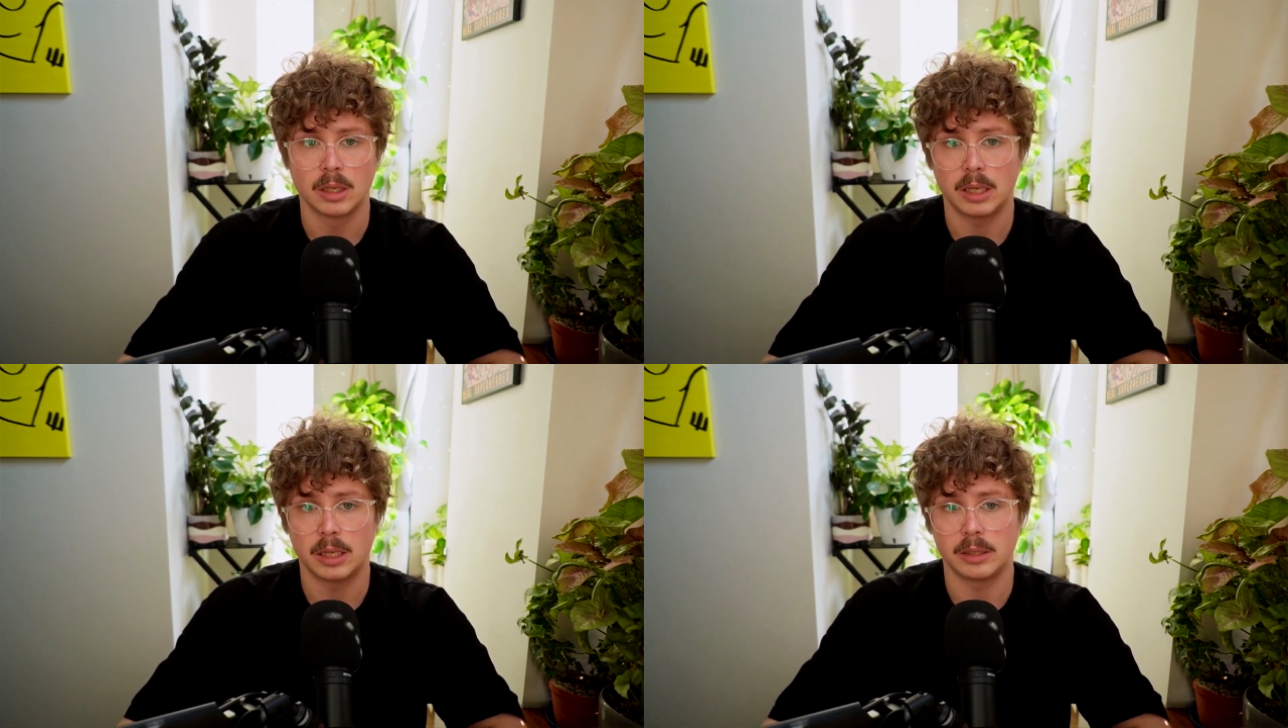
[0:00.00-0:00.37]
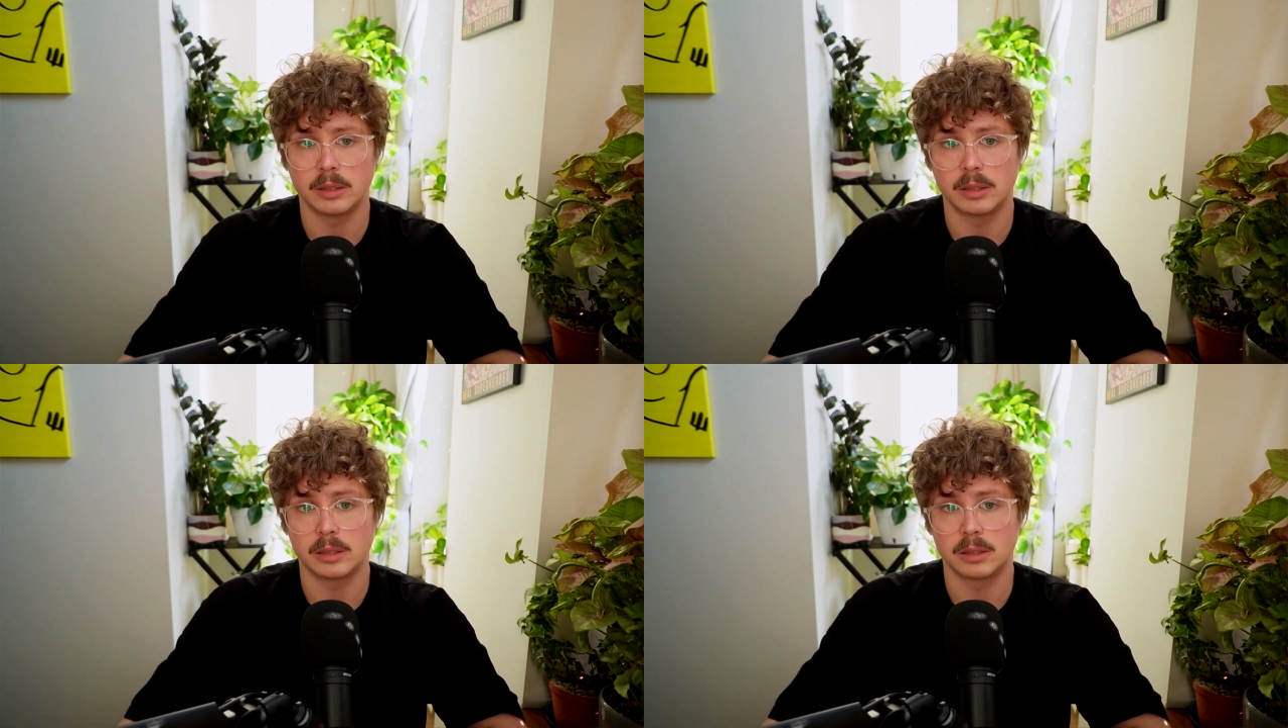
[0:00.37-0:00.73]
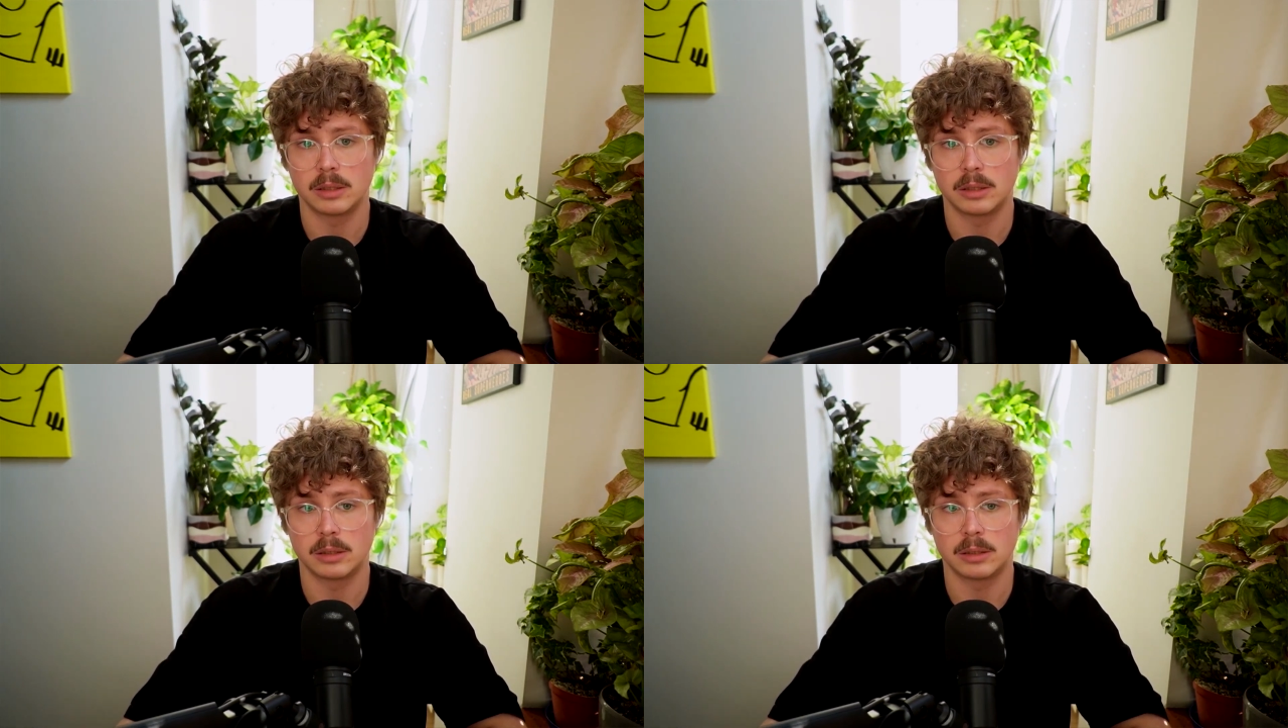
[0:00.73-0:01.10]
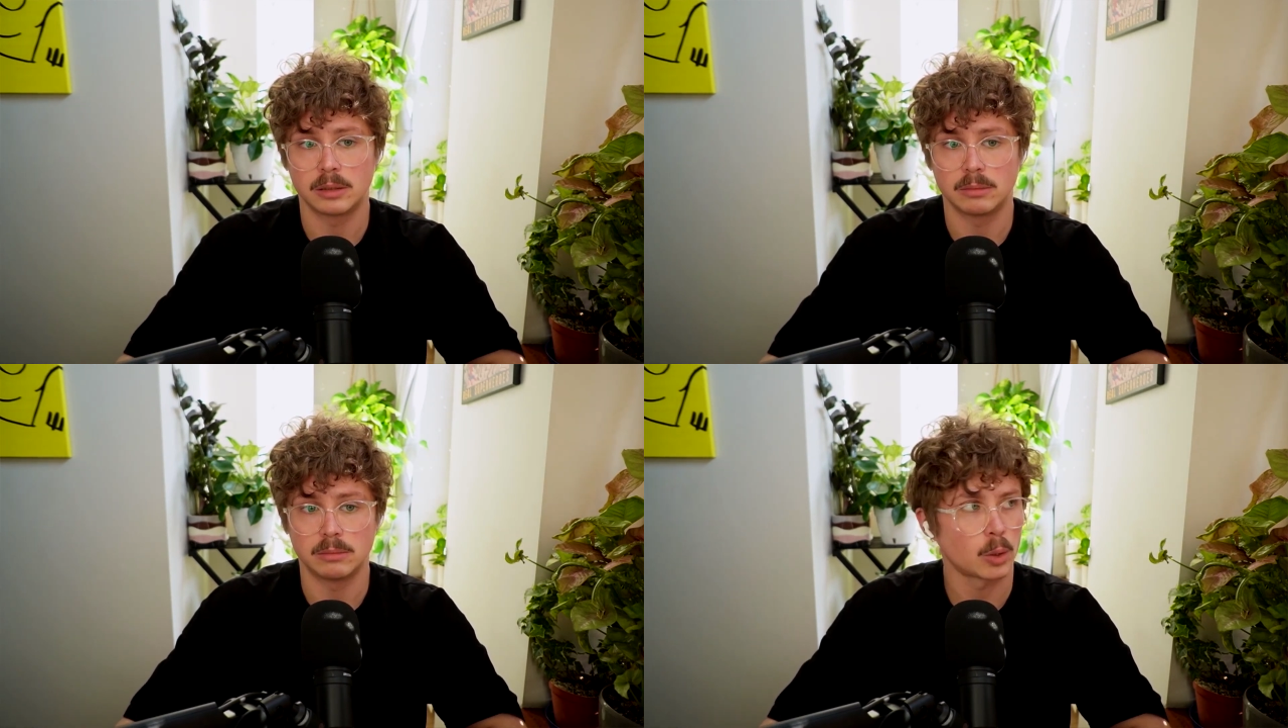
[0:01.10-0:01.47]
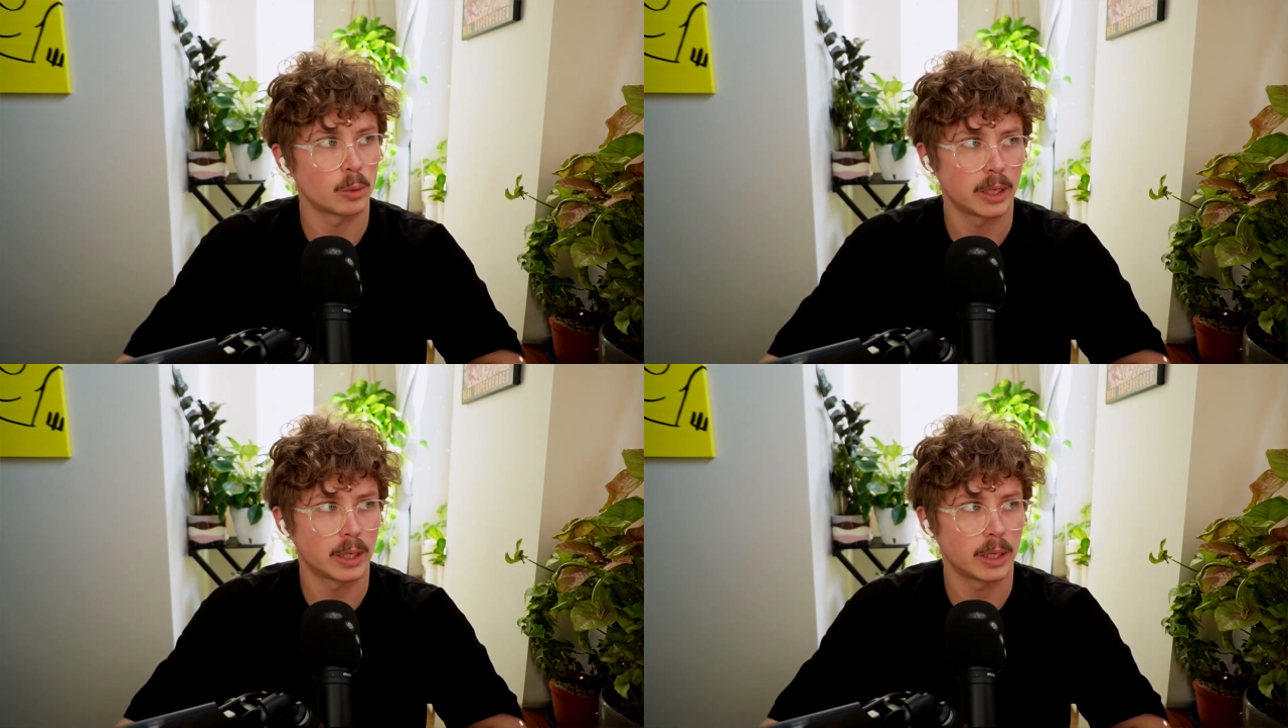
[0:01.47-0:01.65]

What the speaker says: and we